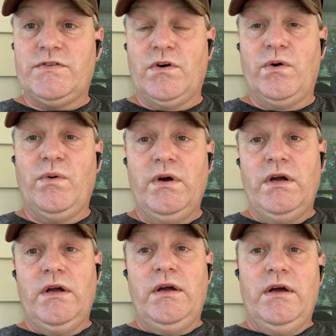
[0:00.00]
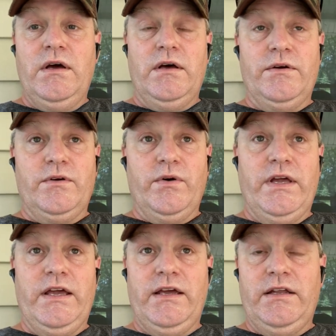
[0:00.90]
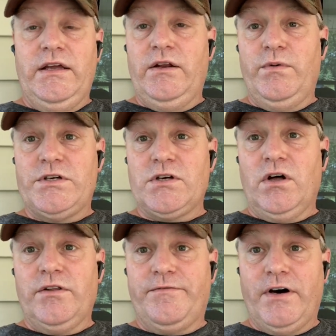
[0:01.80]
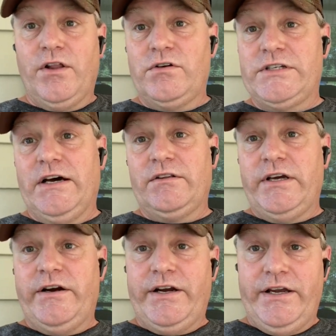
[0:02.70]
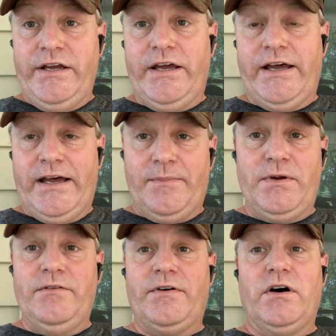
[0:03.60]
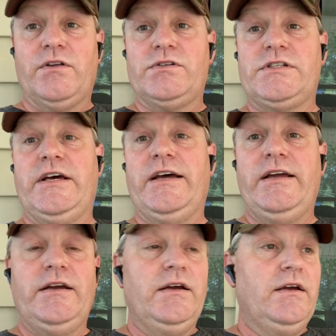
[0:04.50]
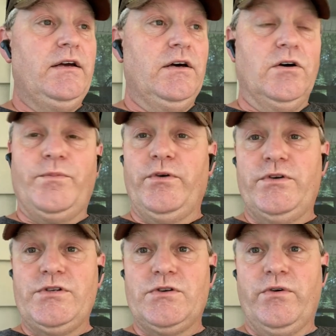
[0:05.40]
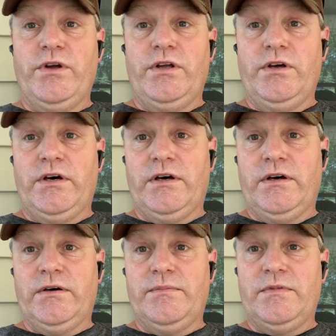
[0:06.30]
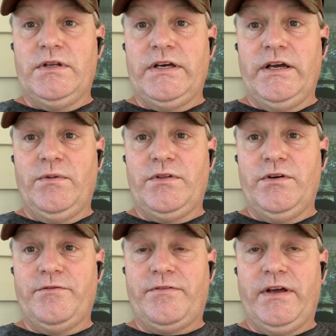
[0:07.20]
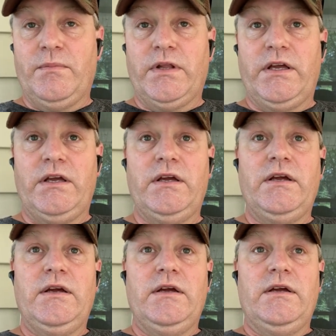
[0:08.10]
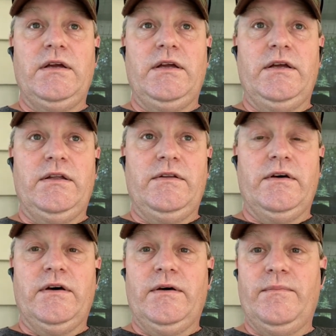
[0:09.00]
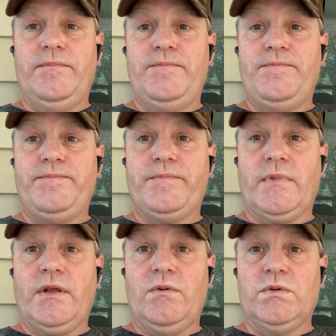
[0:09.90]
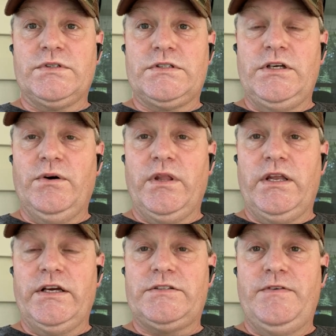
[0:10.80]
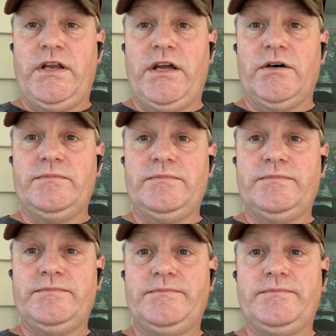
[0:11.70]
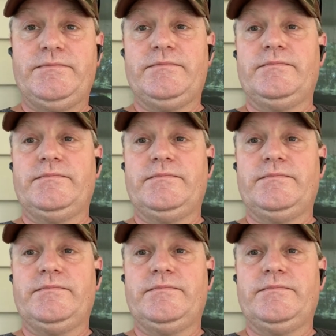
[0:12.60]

so uh, go ahead and wish all the fathers out there a happy Father's Day. Hope you're enjoying um, the day with your family, and um, see you on the next video.